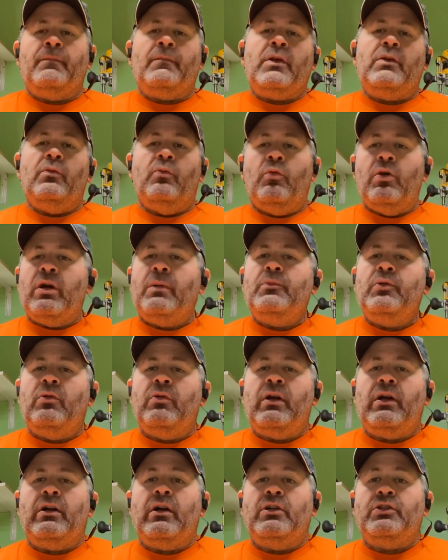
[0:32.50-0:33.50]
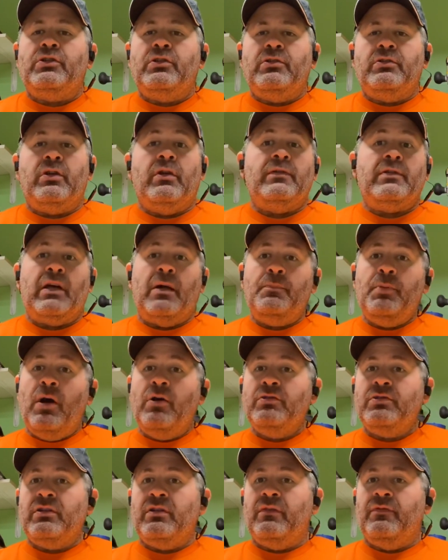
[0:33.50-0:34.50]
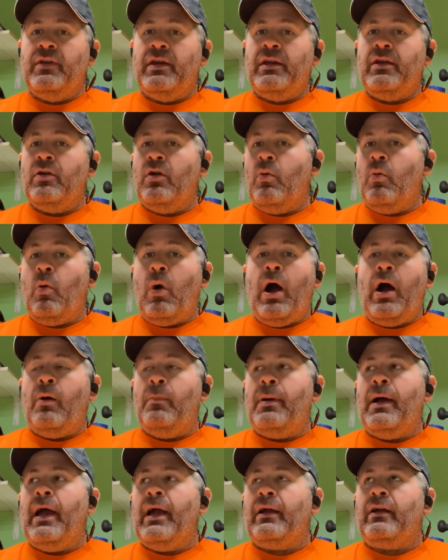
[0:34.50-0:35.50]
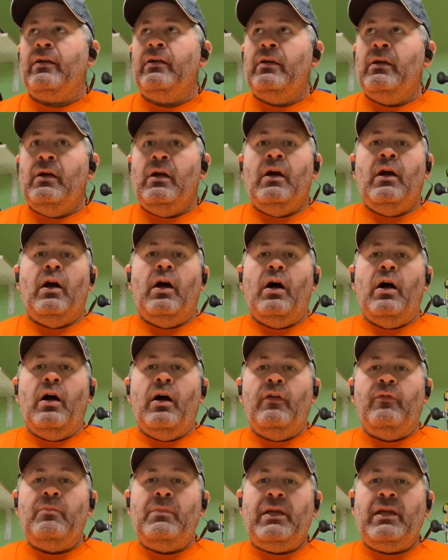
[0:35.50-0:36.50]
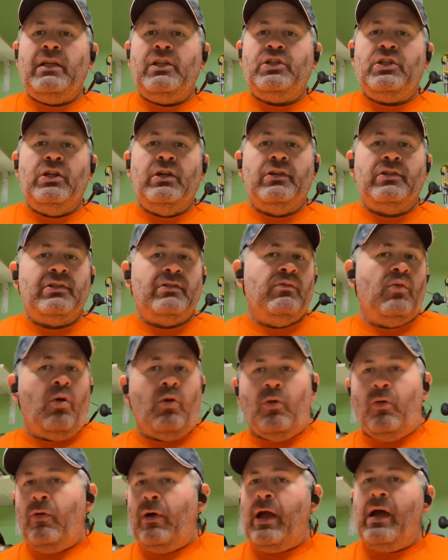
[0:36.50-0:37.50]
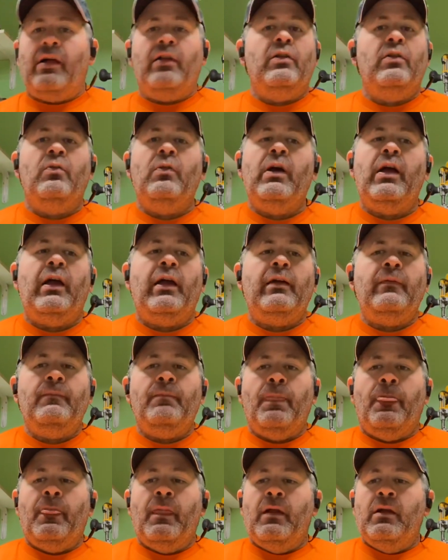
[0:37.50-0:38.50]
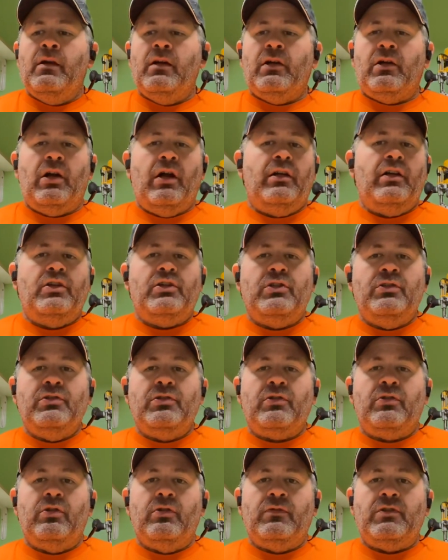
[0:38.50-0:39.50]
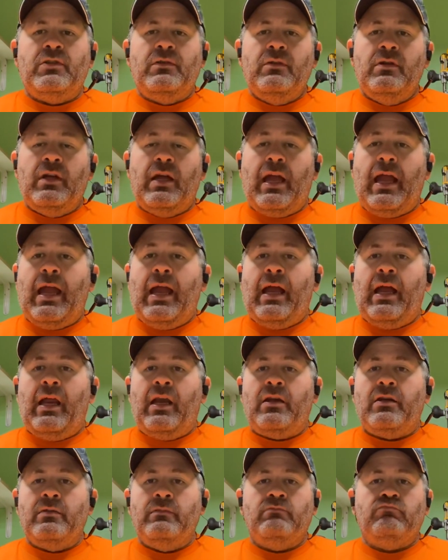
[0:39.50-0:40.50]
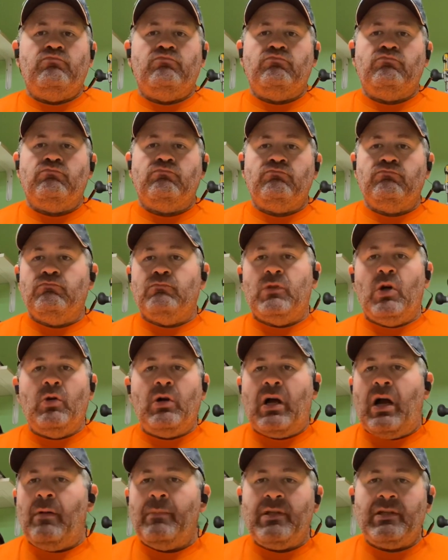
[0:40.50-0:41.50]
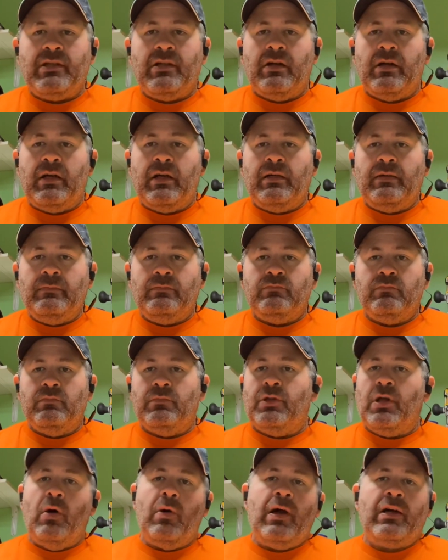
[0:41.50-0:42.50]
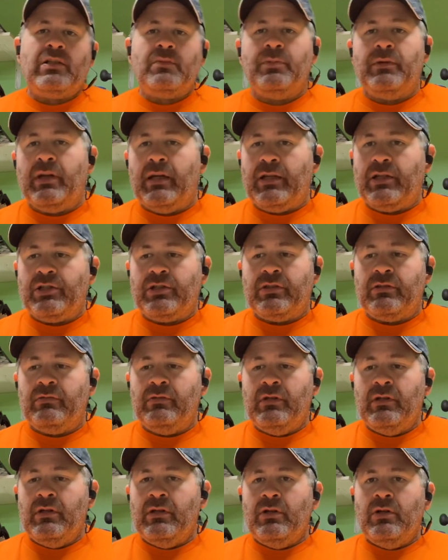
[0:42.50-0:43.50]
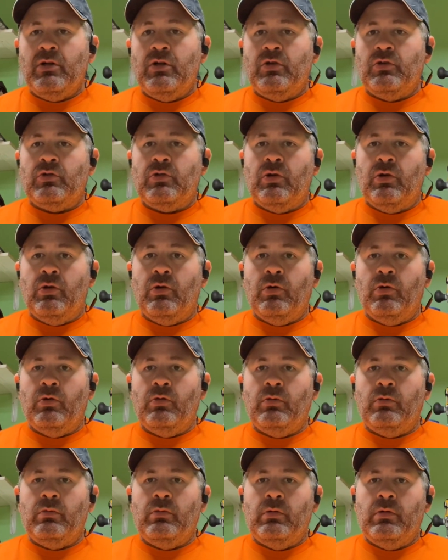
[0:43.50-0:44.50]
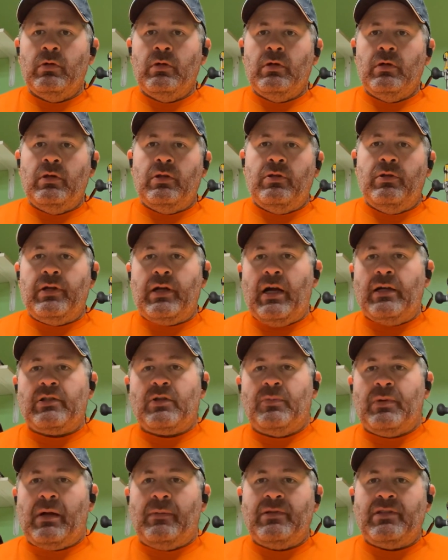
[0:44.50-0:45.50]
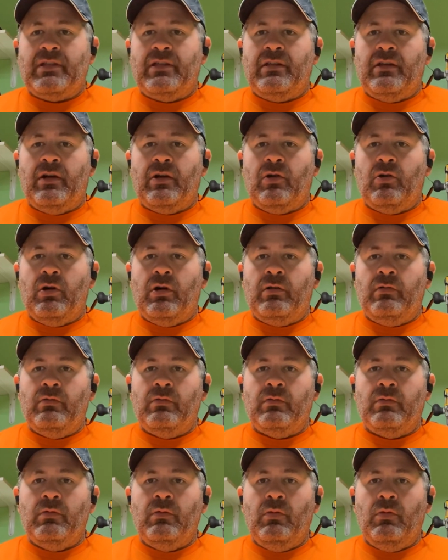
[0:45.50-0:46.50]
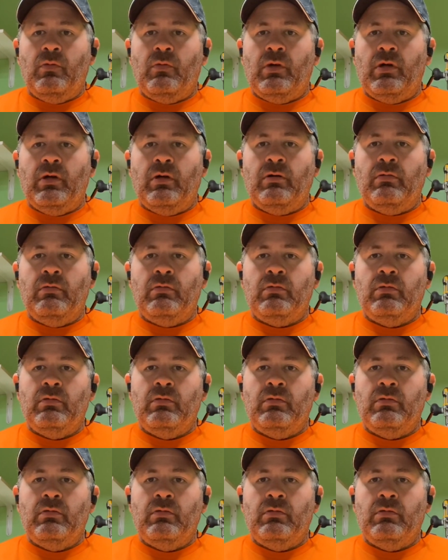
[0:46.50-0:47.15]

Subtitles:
what I'm doing when I cut juice grooves. And I posted a video a while back of me just routing away, cutting a juice groove, and no commentary, no explanation. So you guys are probably sitting there going, well,